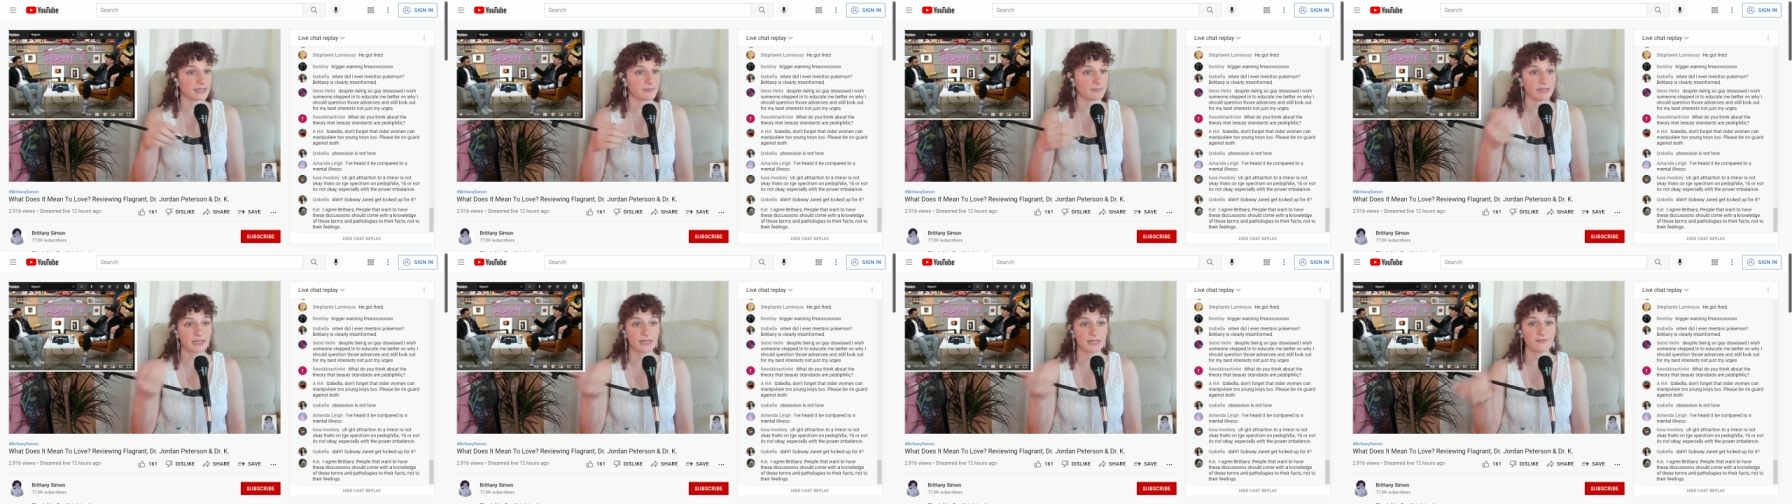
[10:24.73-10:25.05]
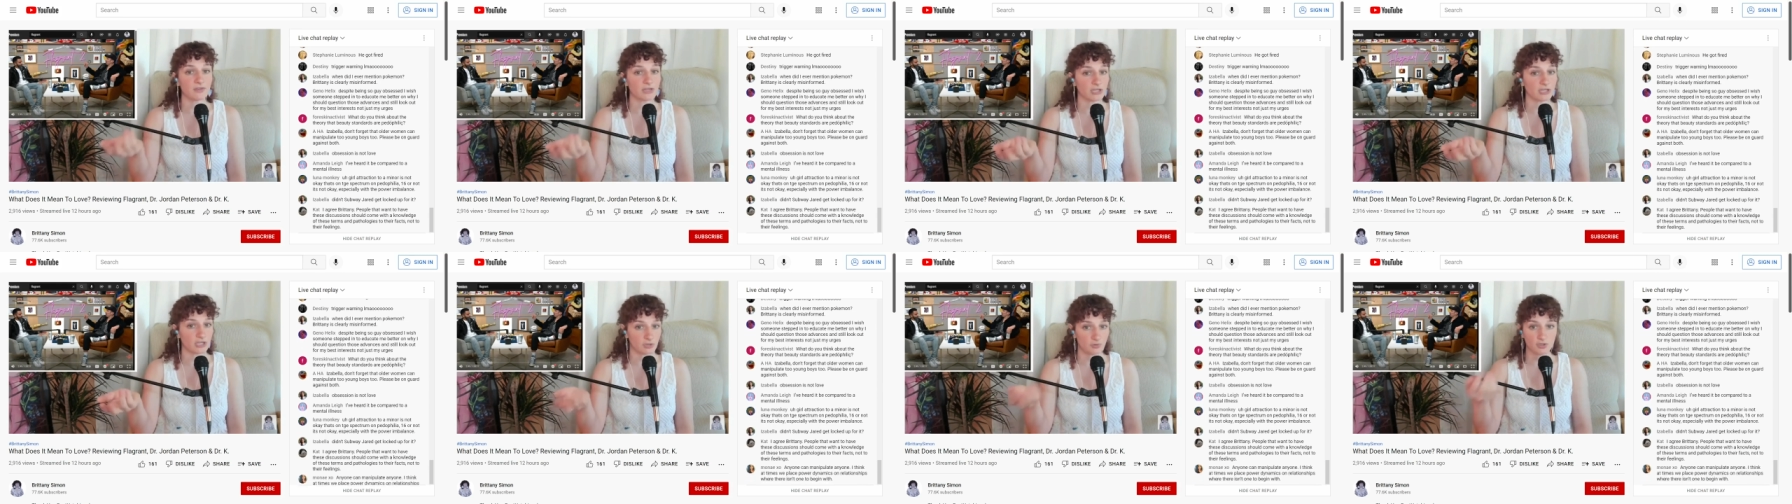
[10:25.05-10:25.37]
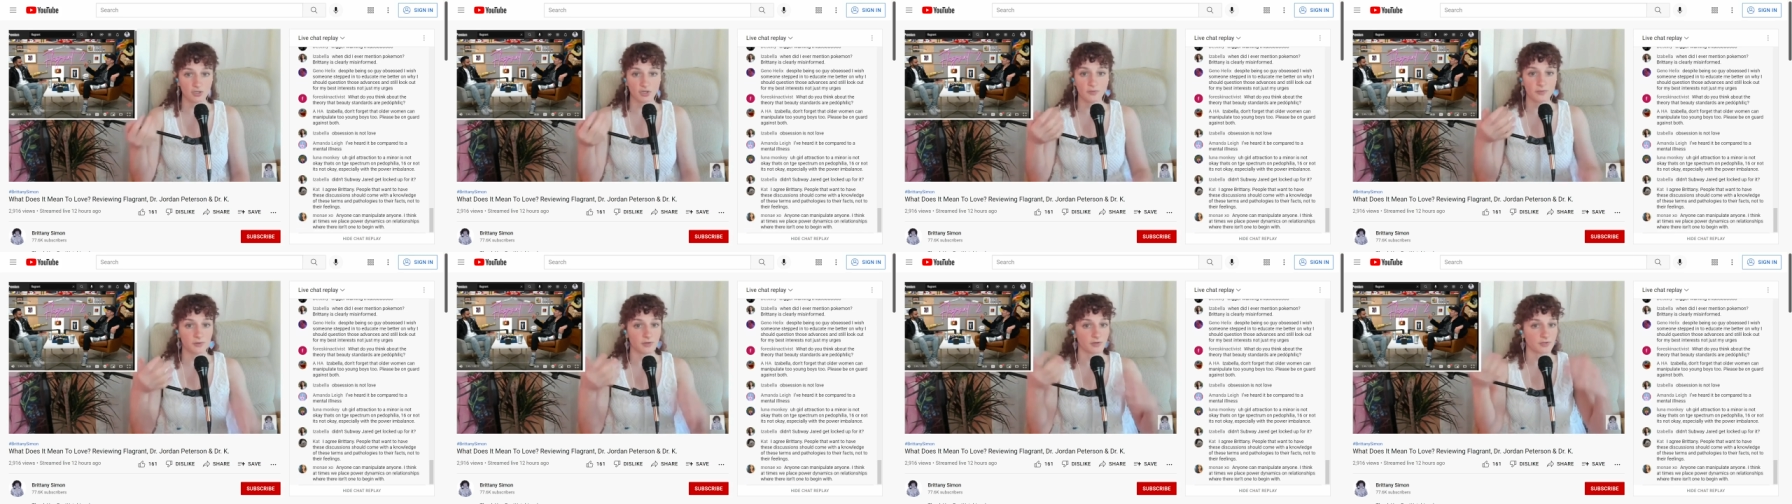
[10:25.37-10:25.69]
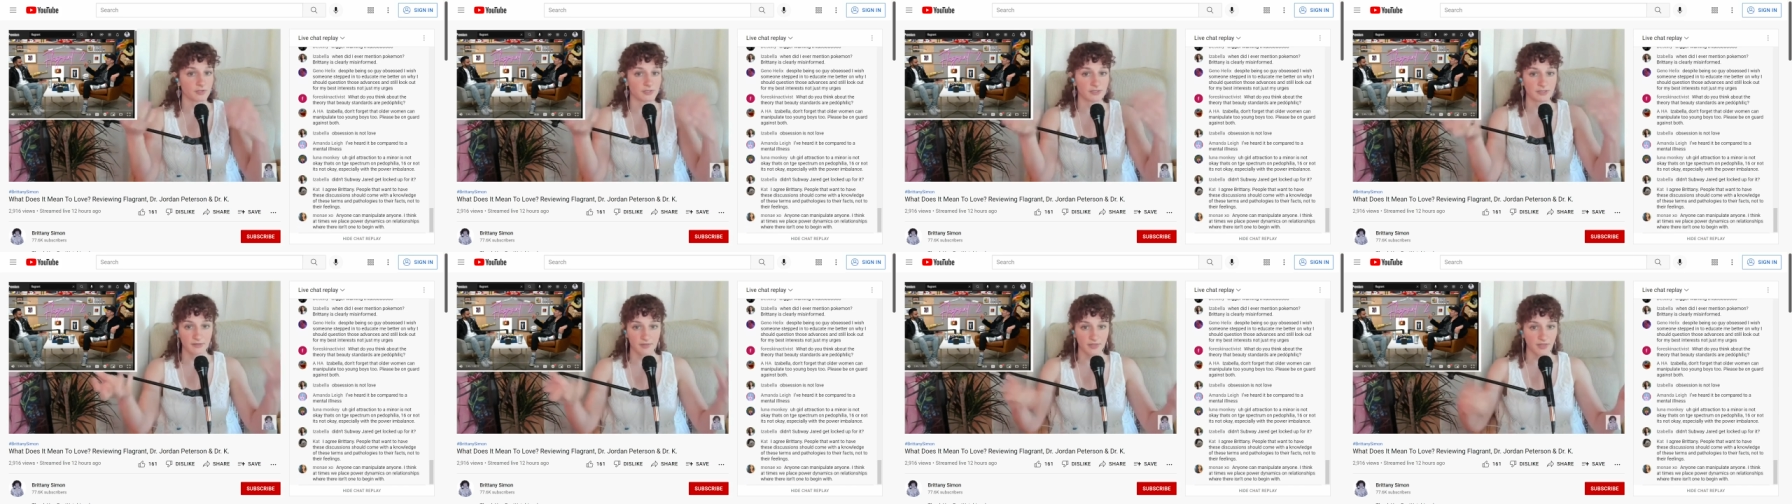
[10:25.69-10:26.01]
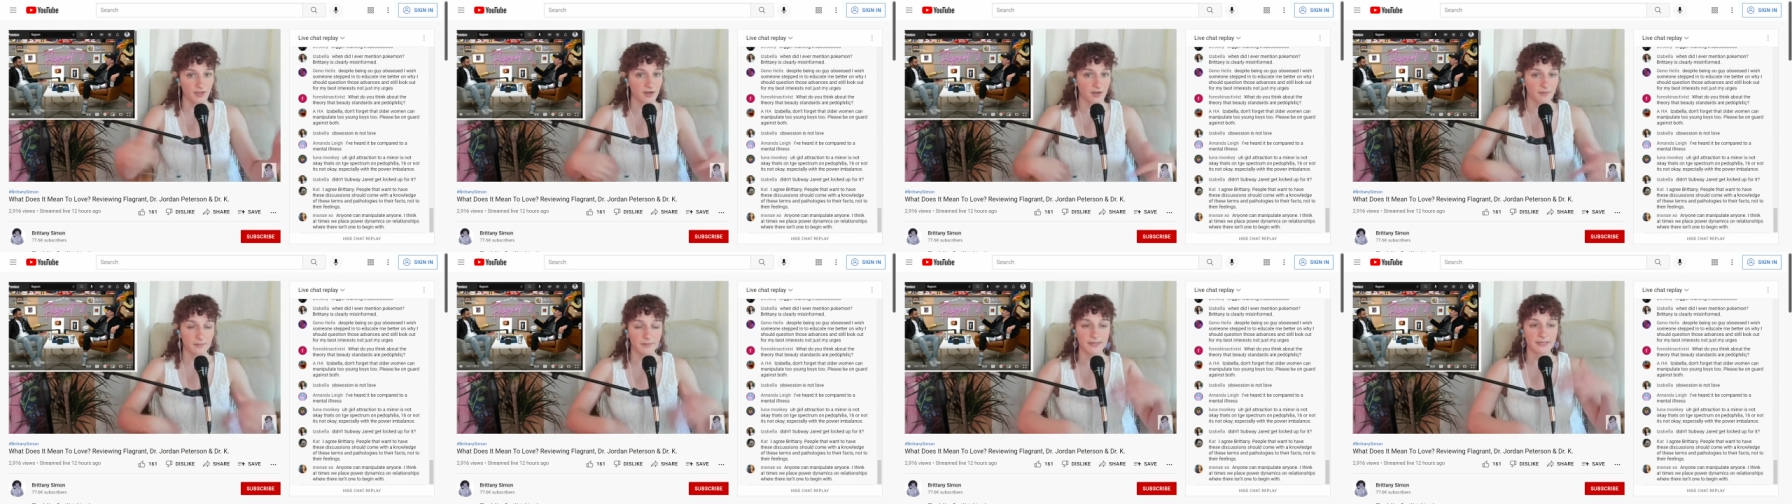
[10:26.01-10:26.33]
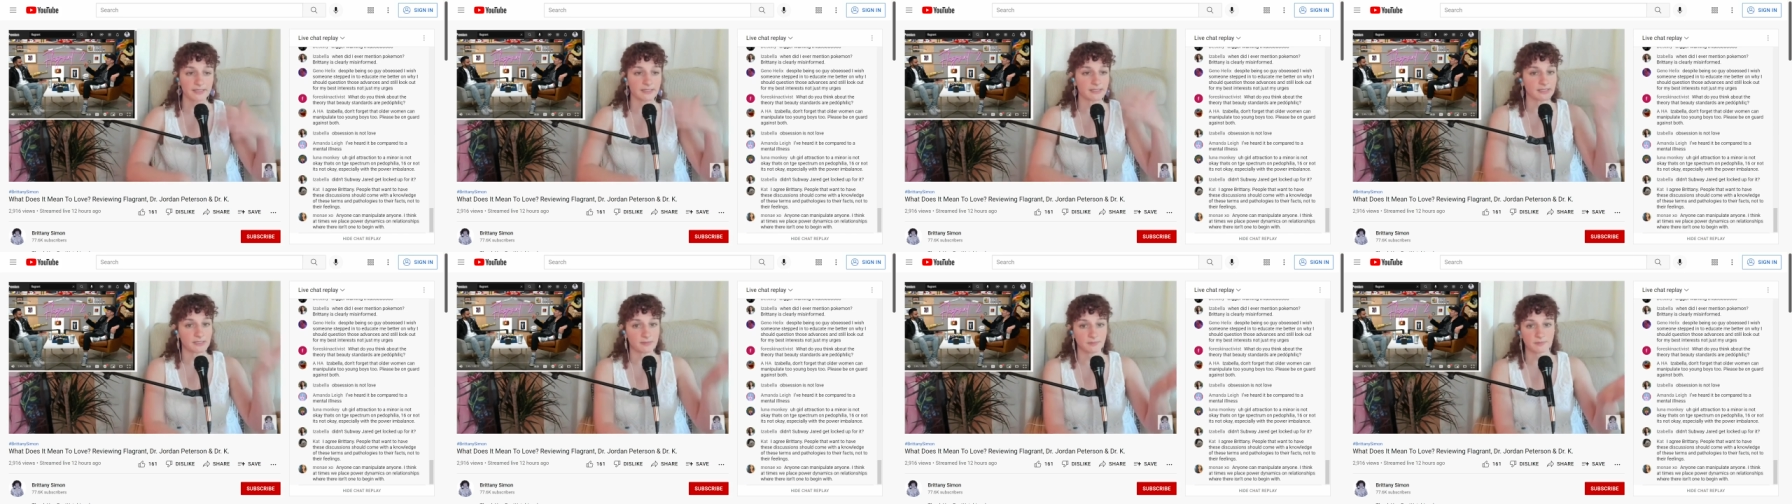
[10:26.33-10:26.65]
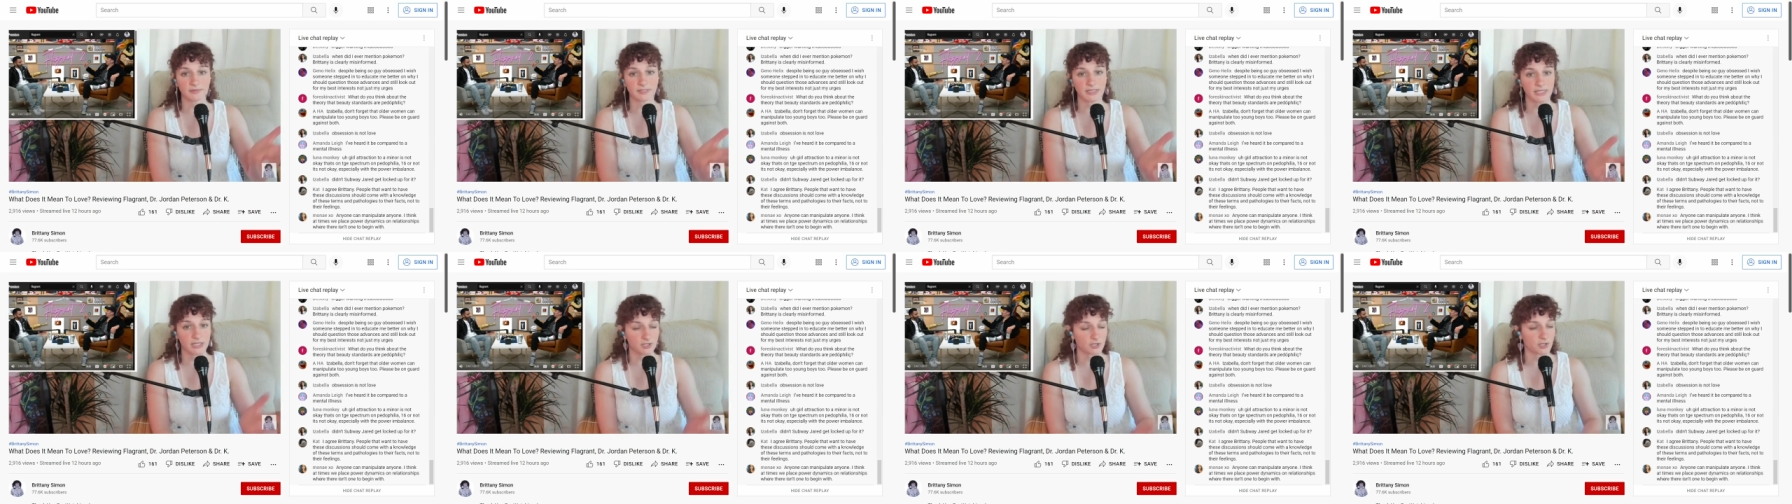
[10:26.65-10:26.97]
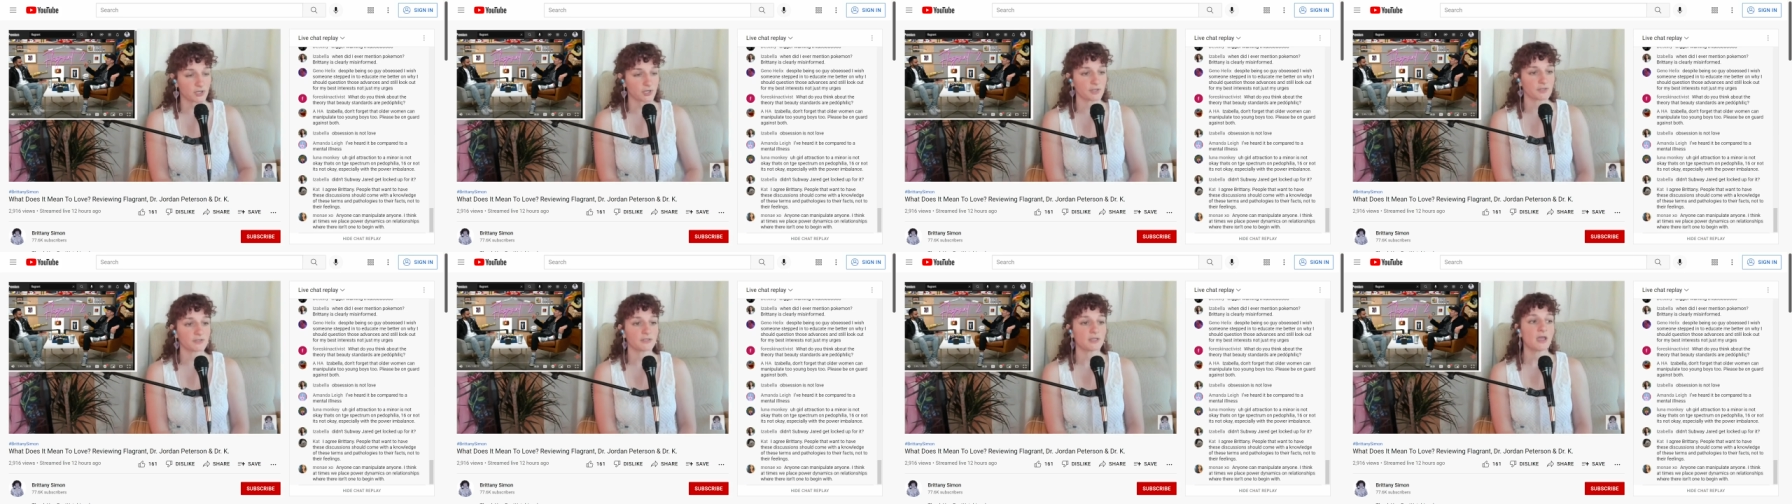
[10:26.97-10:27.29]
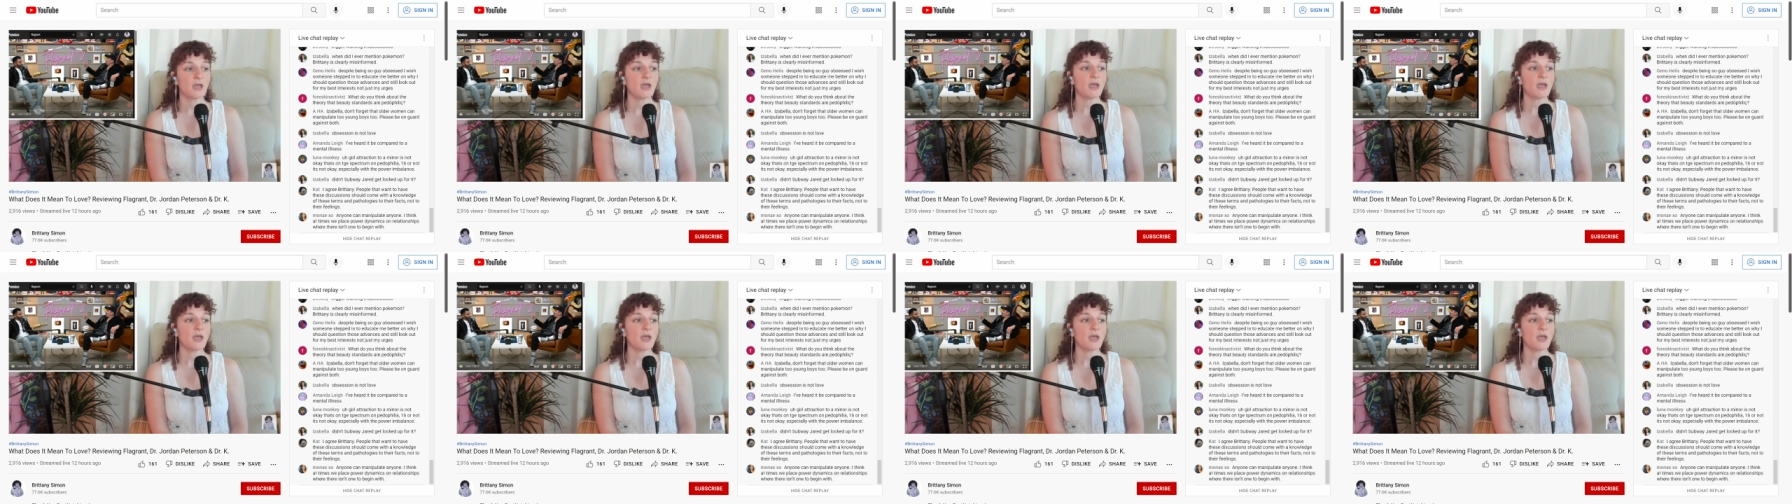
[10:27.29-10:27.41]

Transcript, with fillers: I mean even YouTubers, therapists, teachers.